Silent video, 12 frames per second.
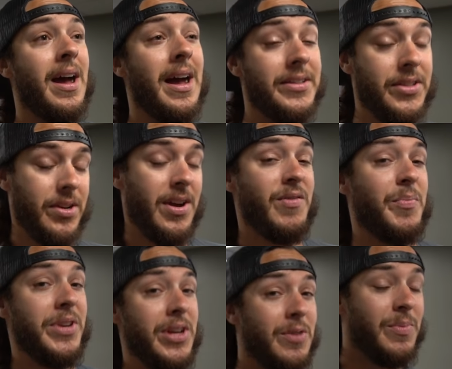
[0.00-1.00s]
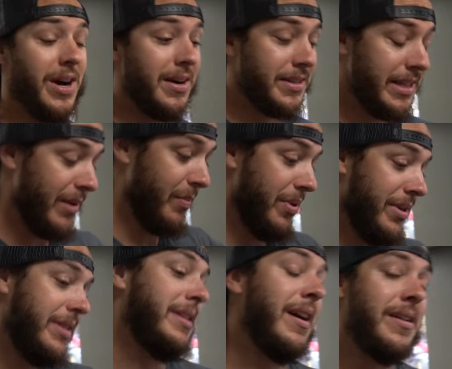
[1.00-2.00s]
I do have a P.O. box. I'll put
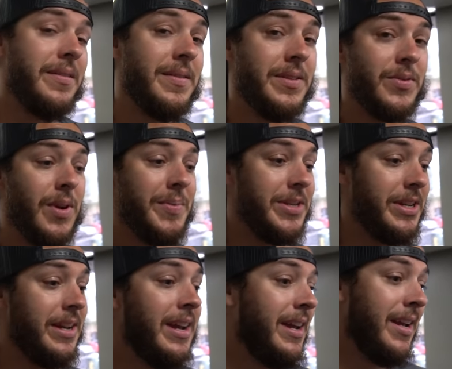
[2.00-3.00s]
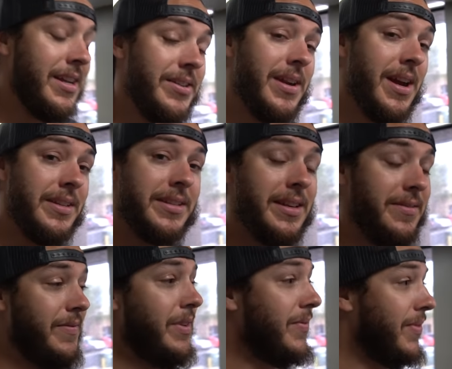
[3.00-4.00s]
it down in the description and you guys can
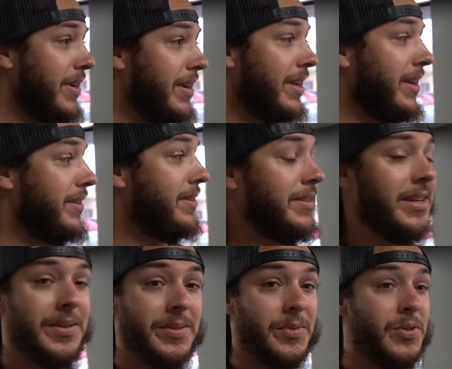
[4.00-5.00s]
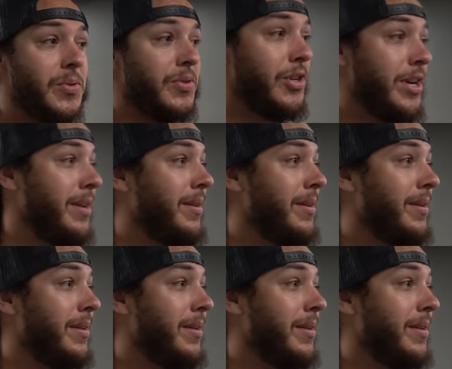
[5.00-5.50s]
feel free to, to send us some cool shit.